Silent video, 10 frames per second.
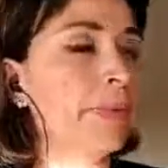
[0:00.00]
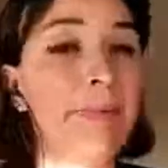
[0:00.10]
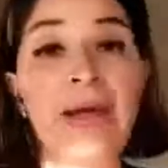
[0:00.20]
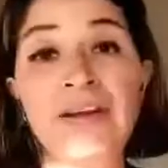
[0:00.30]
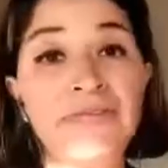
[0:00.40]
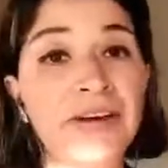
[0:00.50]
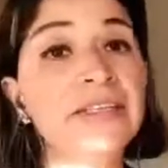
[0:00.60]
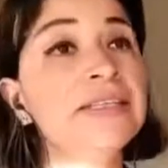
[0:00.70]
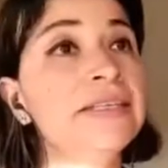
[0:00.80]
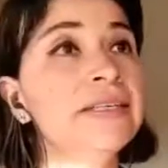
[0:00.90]

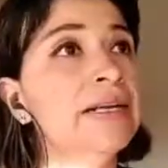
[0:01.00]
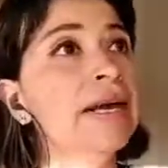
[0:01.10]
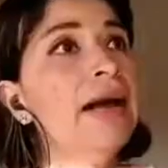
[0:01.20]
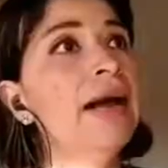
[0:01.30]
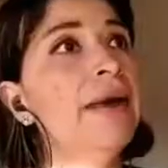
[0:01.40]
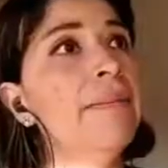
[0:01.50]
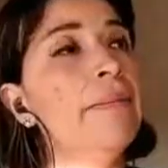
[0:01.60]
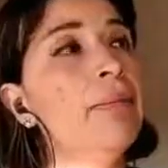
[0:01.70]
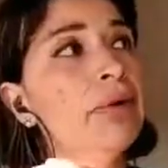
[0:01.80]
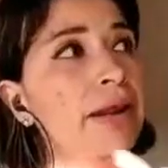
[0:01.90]
perfect.
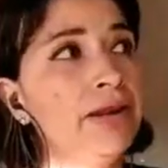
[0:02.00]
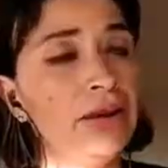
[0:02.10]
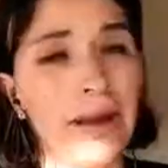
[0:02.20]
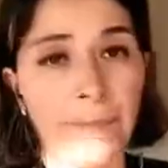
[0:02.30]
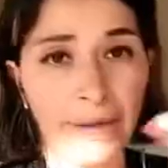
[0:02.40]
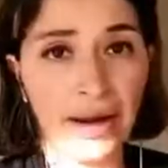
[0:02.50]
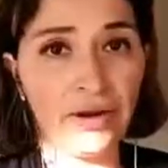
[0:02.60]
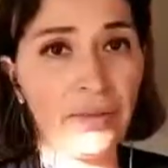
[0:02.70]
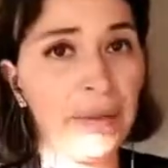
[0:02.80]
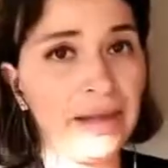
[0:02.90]
Bought a brand
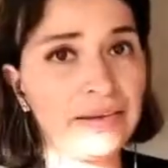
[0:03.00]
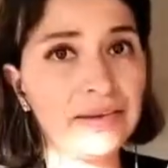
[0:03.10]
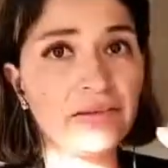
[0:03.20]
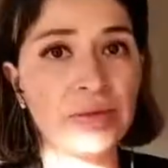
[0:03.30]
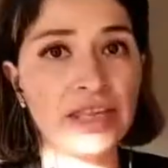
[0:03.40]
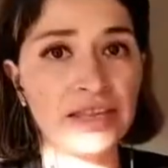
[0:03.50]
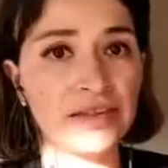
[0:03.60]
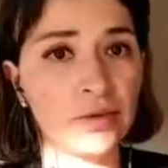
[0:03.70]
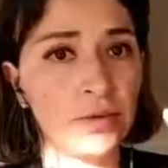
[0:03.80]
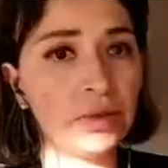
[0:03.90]
new mattress, which is
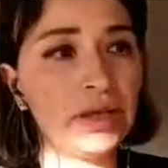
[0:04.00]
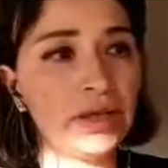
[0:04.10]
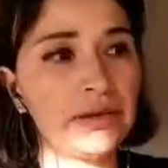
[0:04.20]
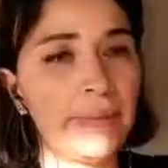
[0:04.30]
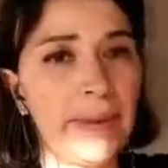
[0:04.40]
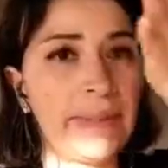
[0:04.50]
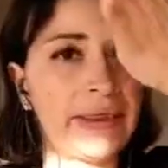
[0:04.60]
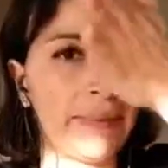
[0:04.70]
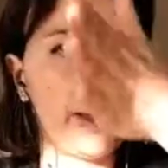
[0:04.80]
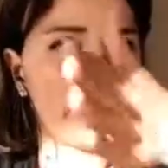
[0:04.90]
good. Remember,
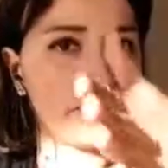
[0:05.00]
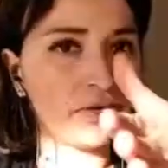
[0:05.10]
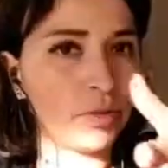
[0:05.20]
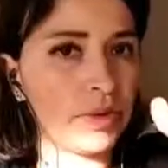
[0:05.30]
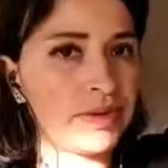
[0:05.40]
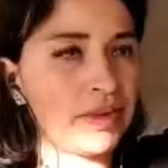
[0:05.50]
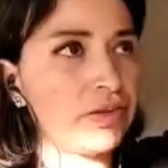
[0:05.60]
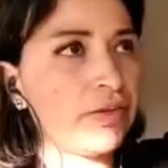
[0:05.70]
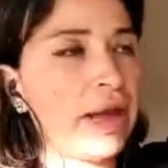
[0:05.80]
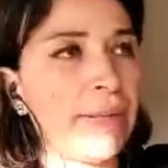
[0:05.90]
the mattress always needs
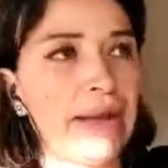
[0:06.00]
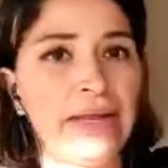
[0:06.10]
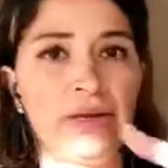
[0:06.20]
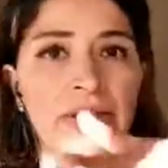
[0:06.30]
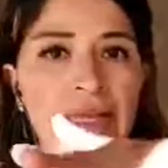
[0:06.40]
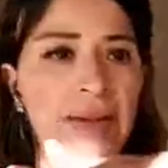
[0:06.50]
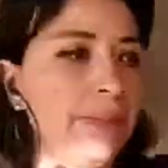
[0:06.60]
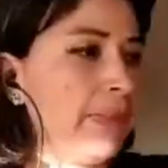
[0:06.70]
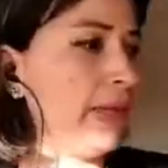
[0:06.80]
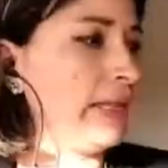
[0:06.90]
to have a little
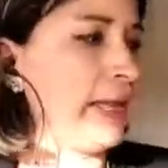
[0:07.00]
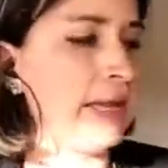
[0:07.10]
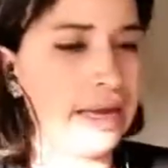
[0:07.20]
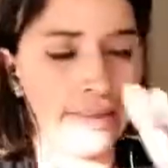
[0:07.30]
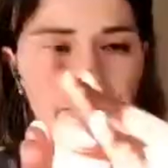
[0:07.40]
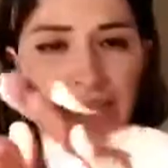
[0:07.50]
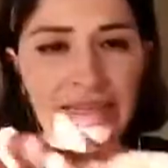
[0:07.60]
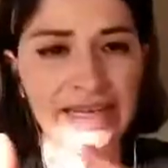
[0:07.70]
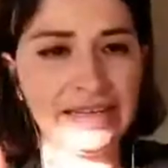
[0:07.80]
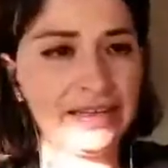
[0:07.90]
dip in
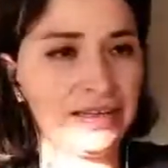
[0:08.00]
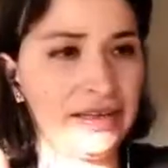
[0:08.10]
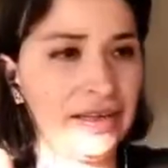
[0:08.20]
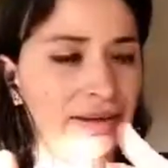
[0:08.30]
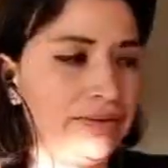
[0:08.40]
the